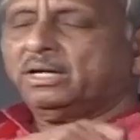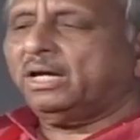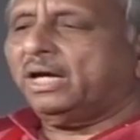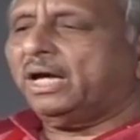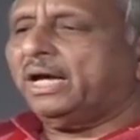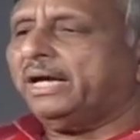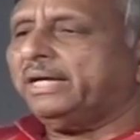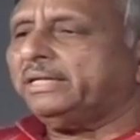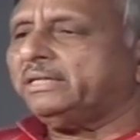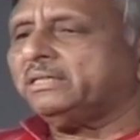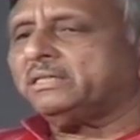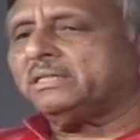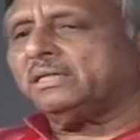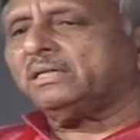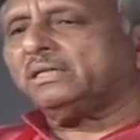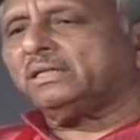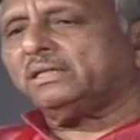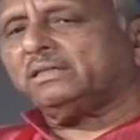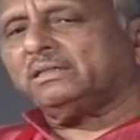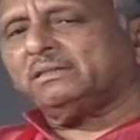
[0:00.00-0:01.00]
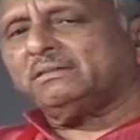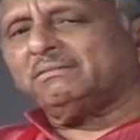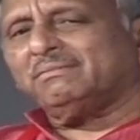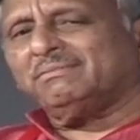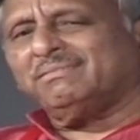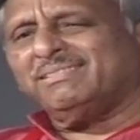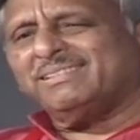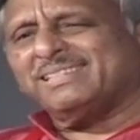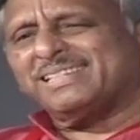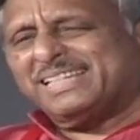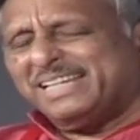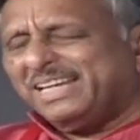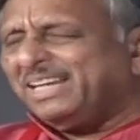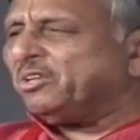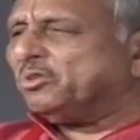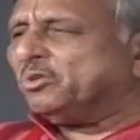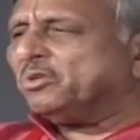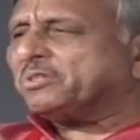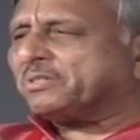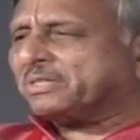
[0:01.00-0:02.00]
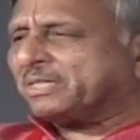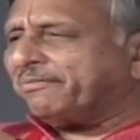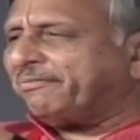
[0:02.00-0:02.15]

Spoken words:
and see, it's a